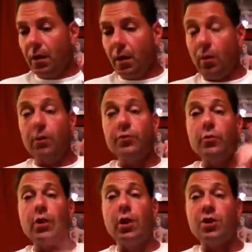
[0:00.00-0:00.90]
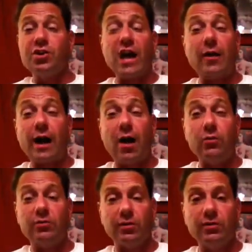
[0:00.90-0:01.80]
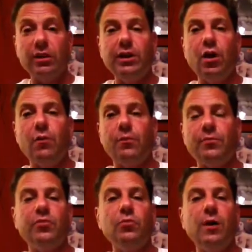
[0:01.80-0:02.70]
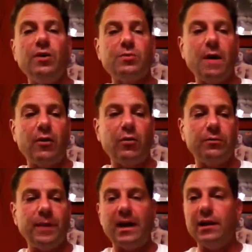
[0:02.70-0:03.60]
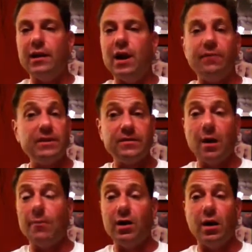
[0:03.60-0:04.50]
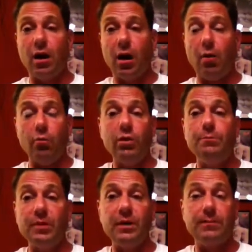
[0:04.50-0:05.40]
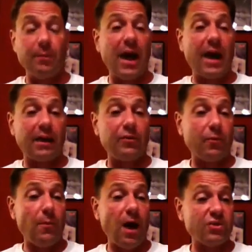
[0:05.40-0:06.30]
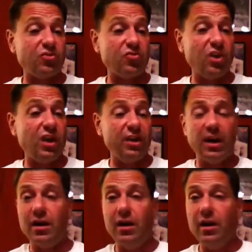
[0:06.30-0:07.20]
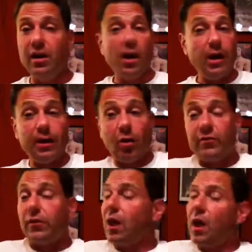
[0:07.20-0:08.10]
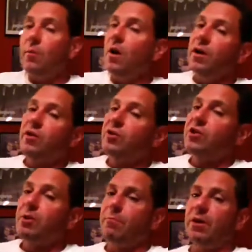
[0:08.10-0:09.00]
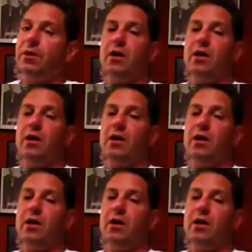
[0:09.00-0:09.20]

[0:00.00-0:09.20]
I want to do a shout out to Leo from Too Much Metal is Barely Enough. He sent me a, a really big package from Australia, and it cost a lot of money to ship it.